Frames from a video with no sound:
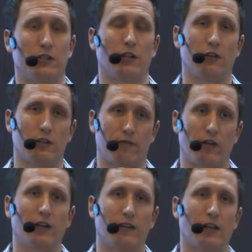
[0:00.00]
So the
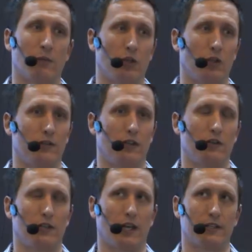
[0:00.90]
front of that number
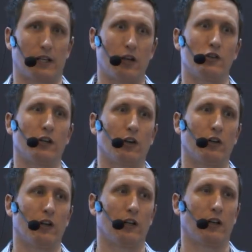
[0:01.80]
usually has a country
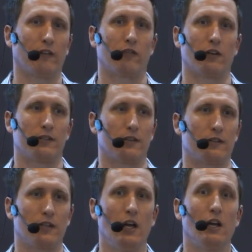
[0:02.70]
code on it. Like for us,
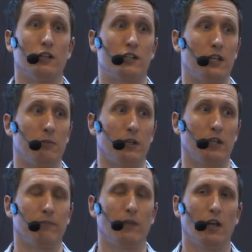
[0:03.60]
it's
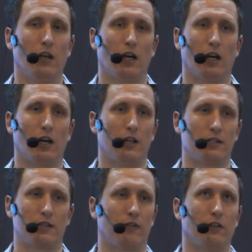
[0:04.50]
GB, and
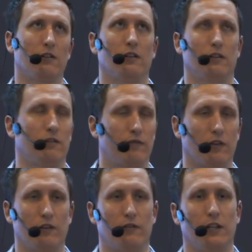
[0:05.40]
it's different
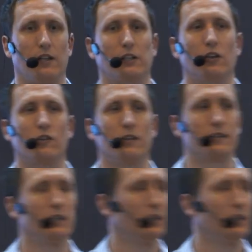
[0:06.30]
for the other countries.